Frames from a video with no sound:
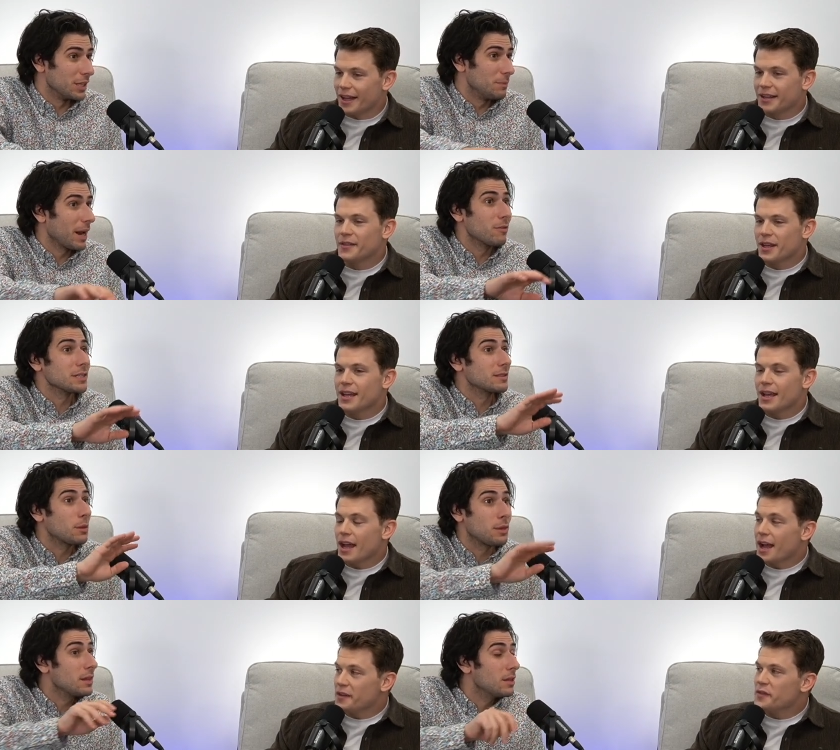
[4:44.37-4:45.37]
Speaker 1: Yeah. But I was like, the
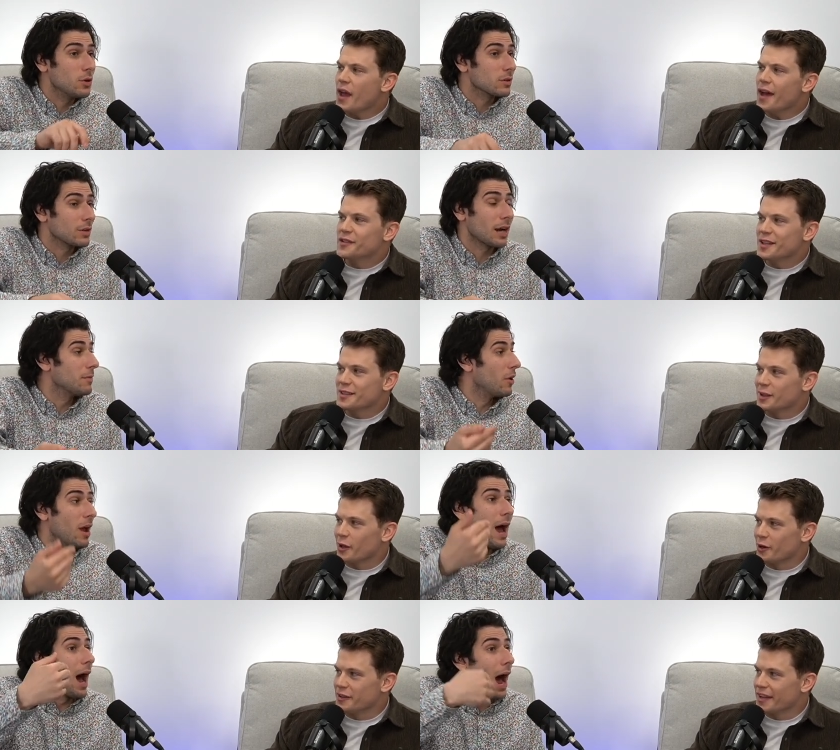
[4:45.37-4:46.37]
thing that you have talking about,
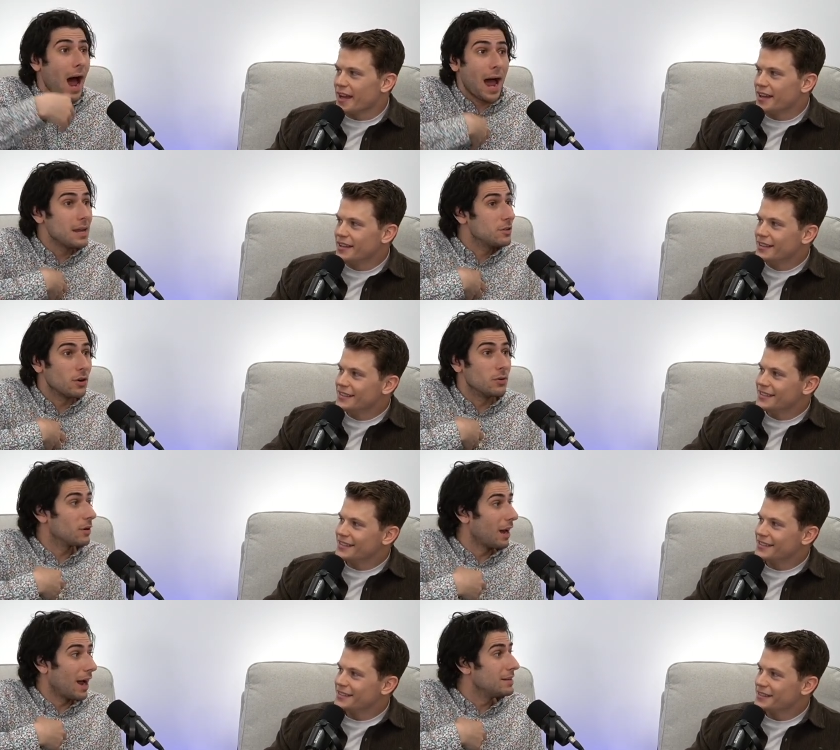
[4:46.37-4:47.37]
learned, yeah. I don't
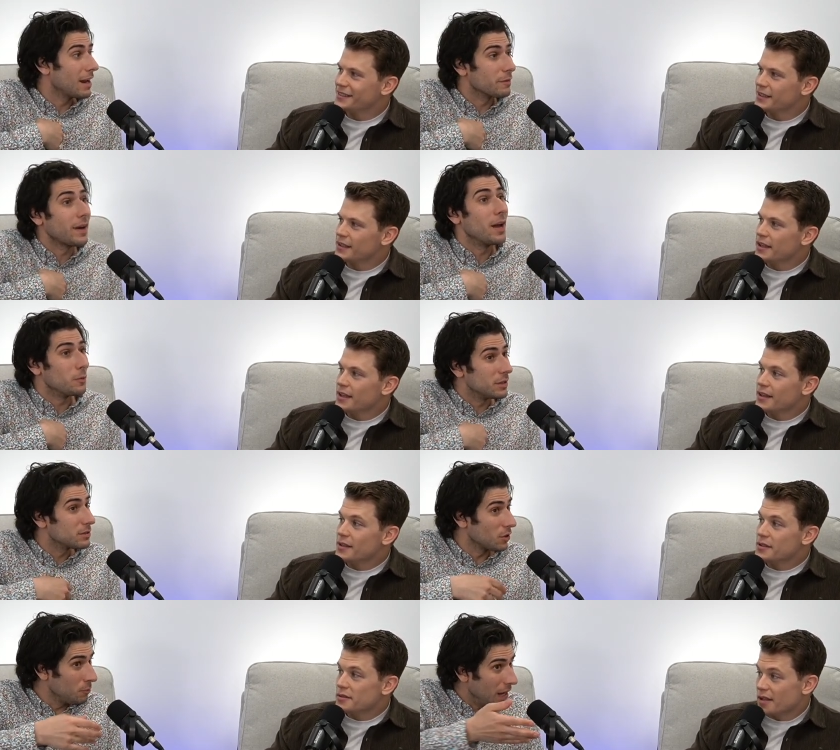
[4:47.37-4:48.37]
identify with.
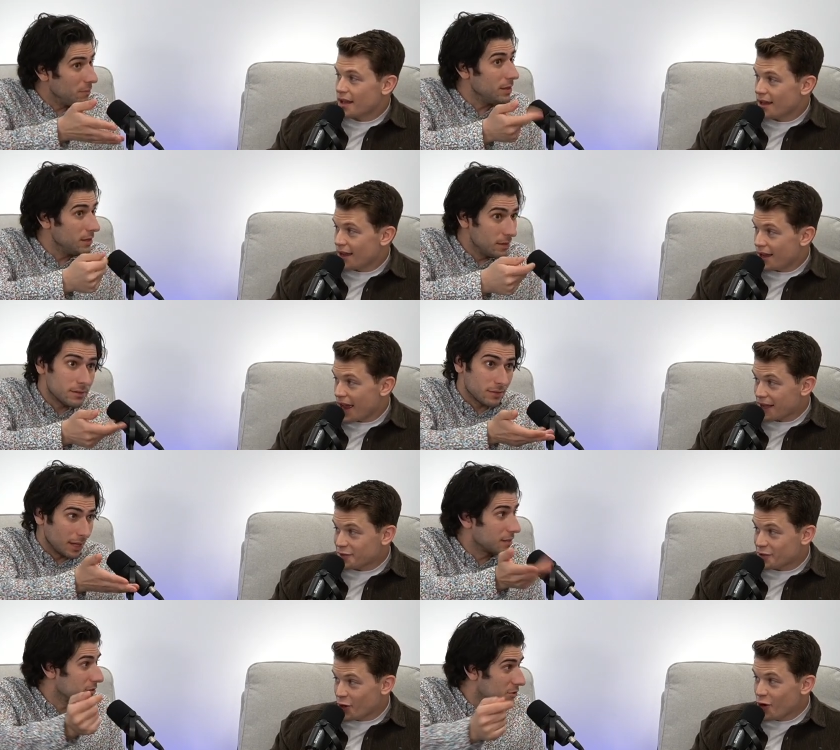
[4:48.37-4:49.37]
So maybe it has like,
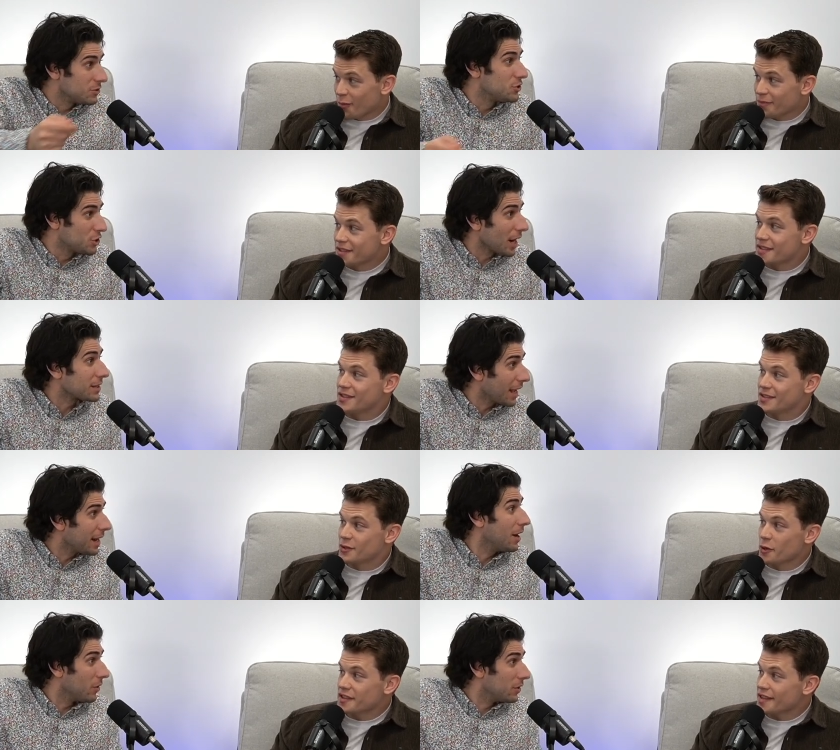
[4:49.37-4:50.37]
a term. Check that
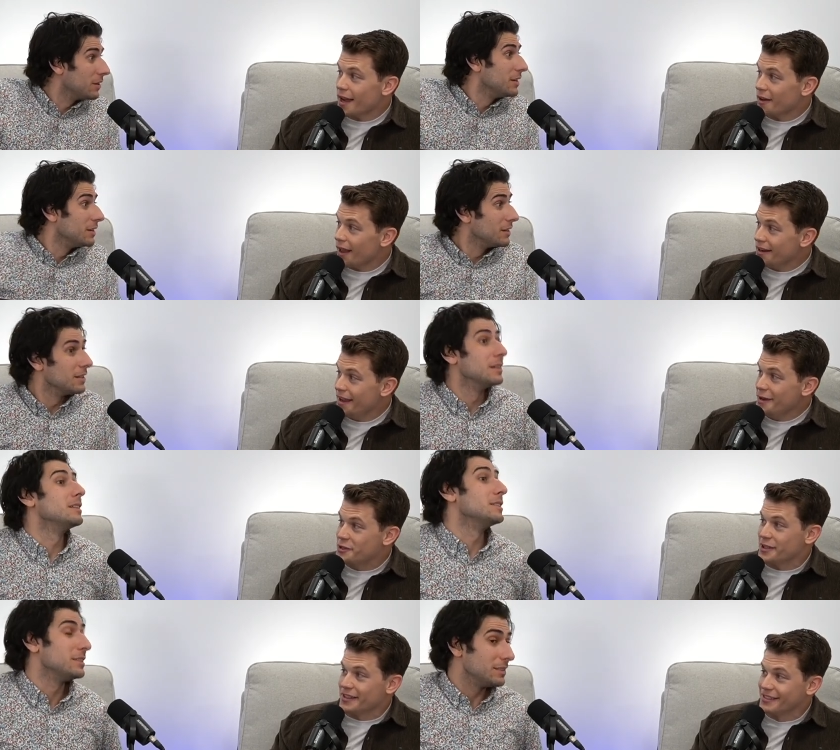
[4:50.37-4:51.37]
Suicidal out.
Speaker 2: Suicidal
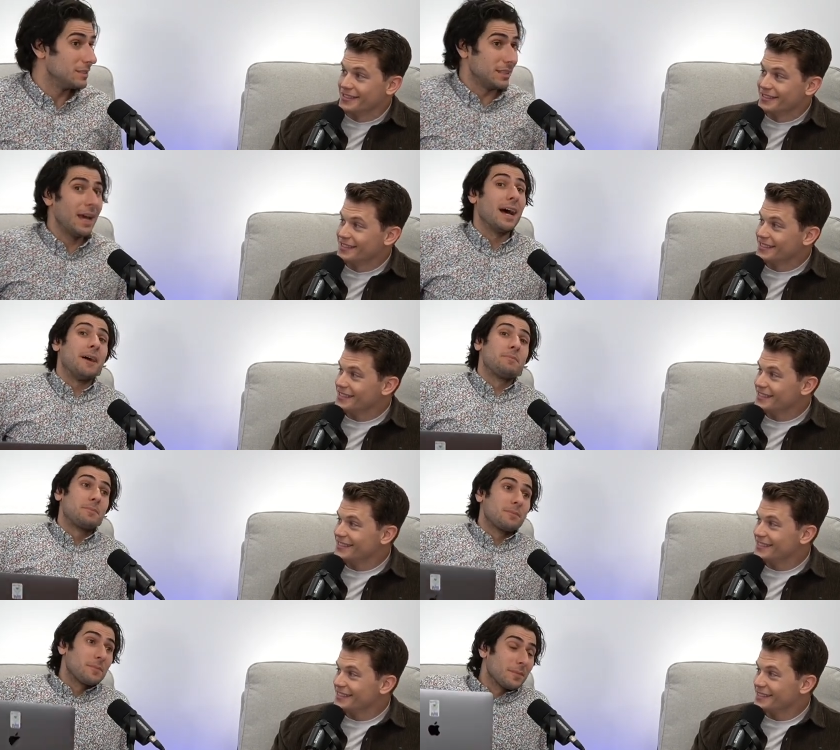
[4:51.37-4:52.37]
ideation. Yeah.
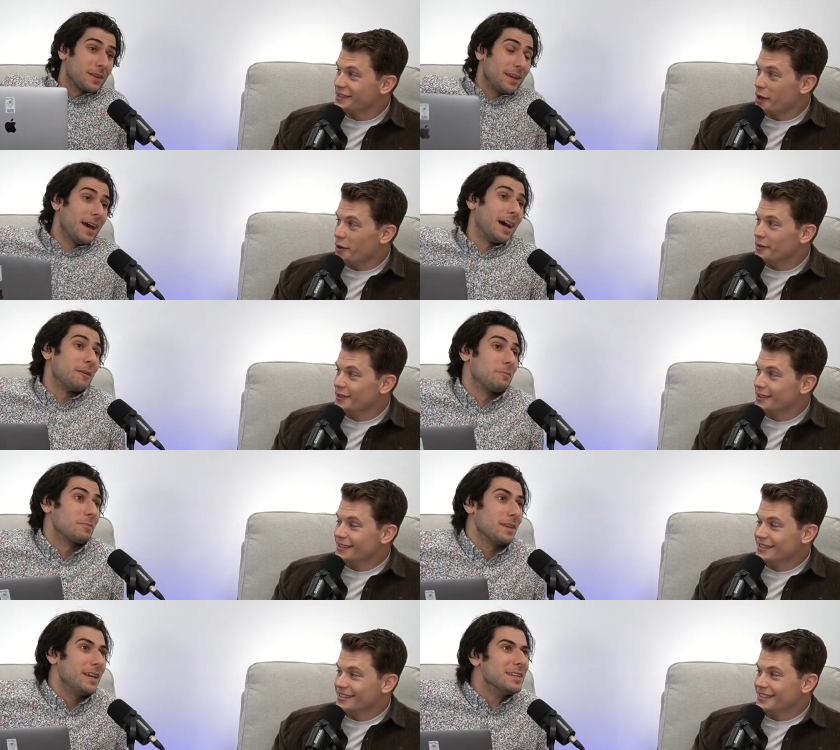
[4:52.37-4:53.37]
So yeah.
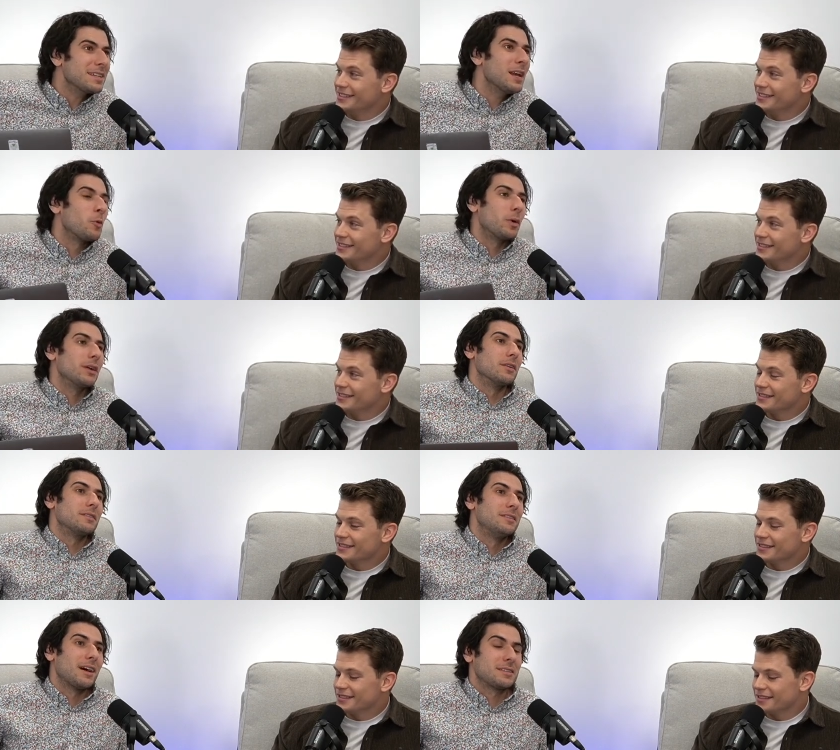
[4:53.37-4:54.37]
Speaker 1: It is kind of
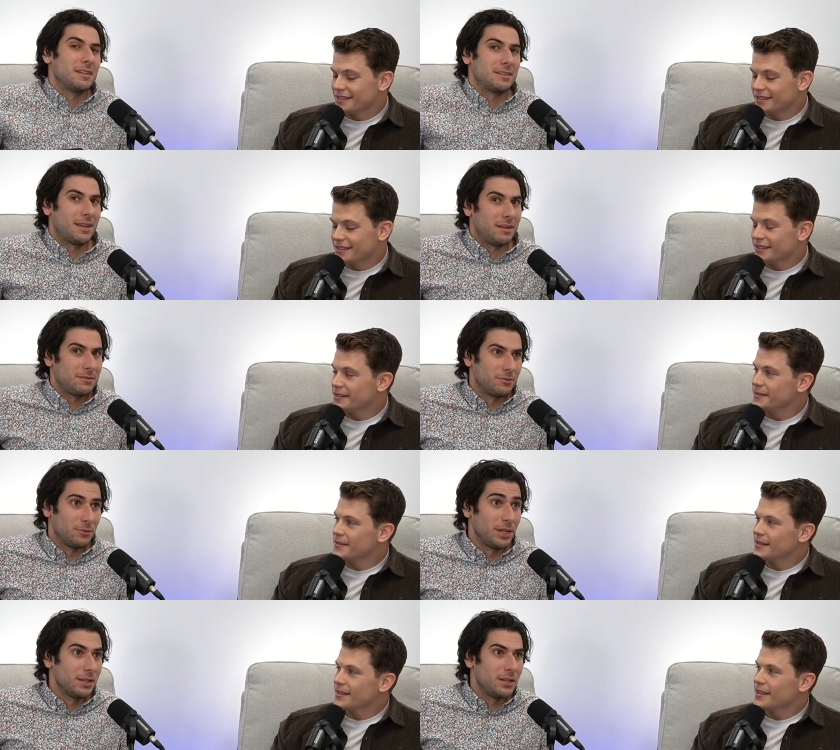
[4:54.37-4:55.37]
weird, not to get
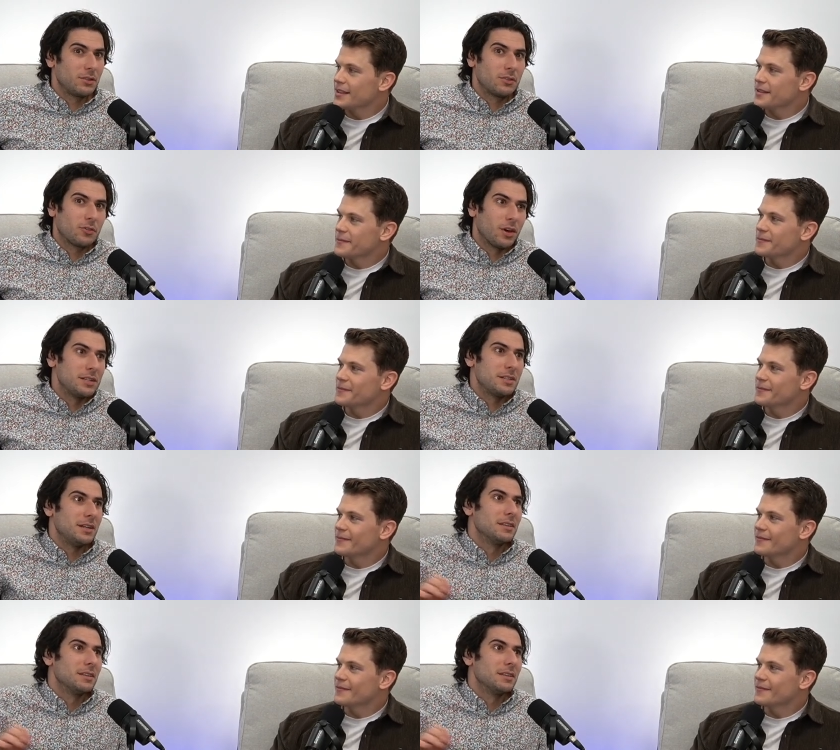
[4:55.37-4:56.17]
really crazy,